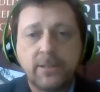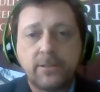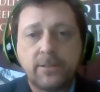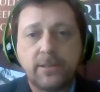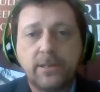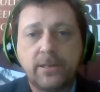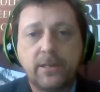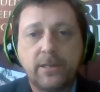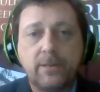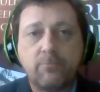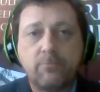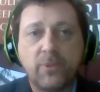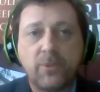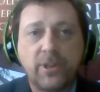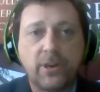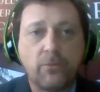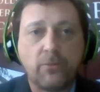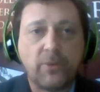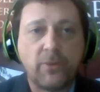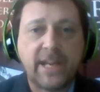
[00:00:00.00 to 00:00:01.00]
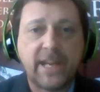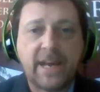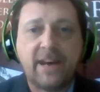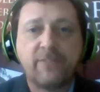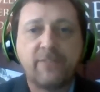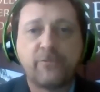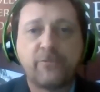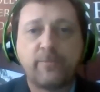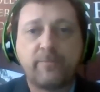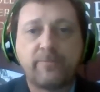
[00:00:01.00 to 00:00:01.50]
Um, you know, we have
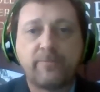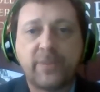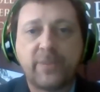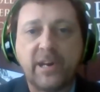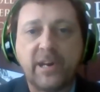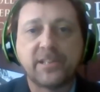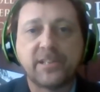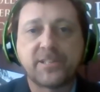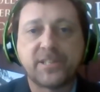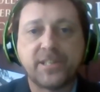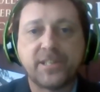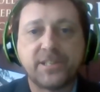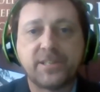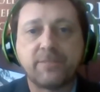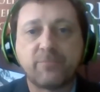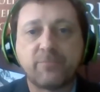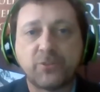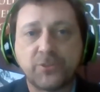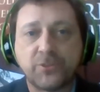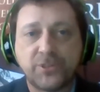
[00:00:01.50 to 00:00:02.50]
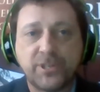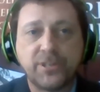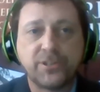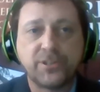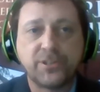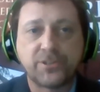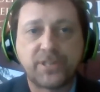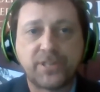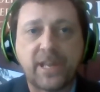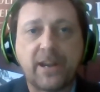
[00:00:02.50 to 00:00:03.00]
policies and
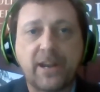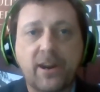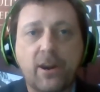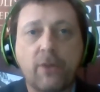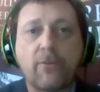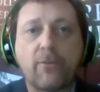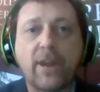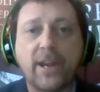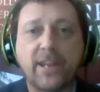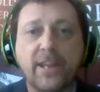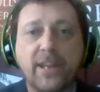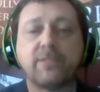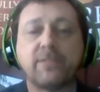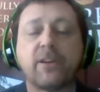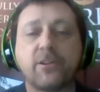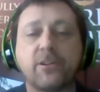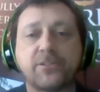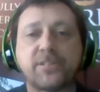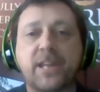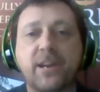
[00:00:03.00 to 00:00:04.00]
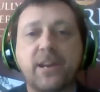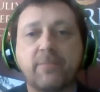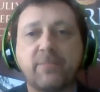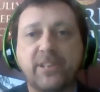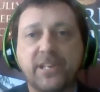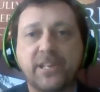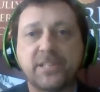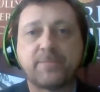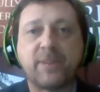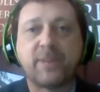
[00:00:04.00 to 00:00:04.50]
procedures that already are set in
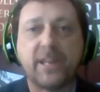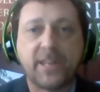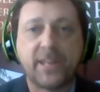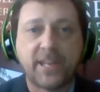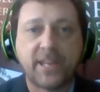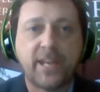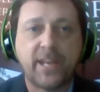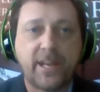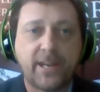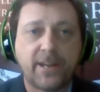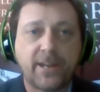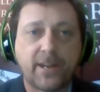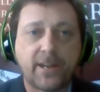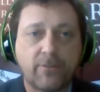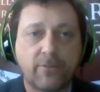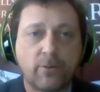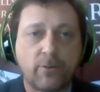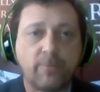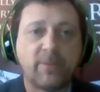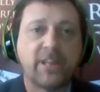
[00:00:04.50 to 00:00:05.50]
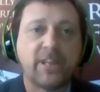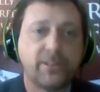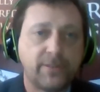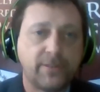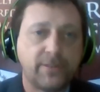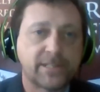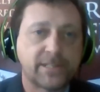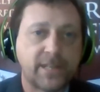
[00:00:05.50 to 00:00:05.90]
place by the Canadian government, by the U.S.